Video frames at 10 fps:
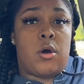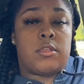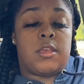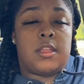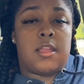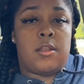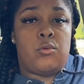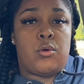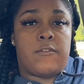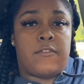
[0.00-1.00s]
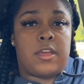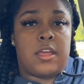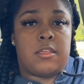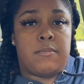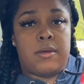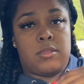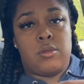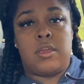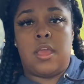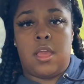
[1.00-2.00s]
Also hit that new notification button
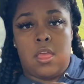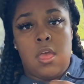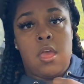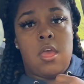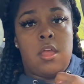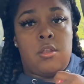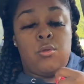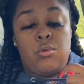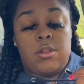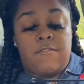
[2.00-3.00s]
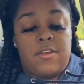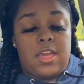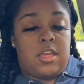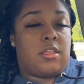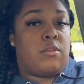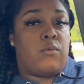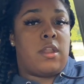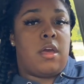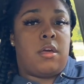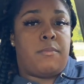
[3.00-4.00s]
so you get new notifications when
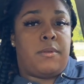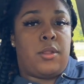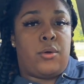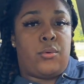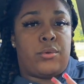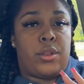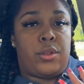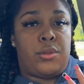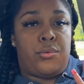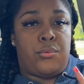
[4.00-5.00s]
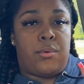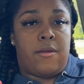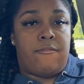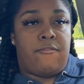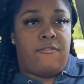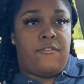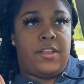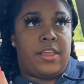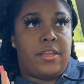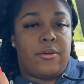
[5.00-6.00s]
I upload new
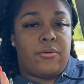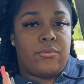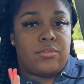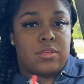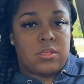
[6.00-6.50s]
videos.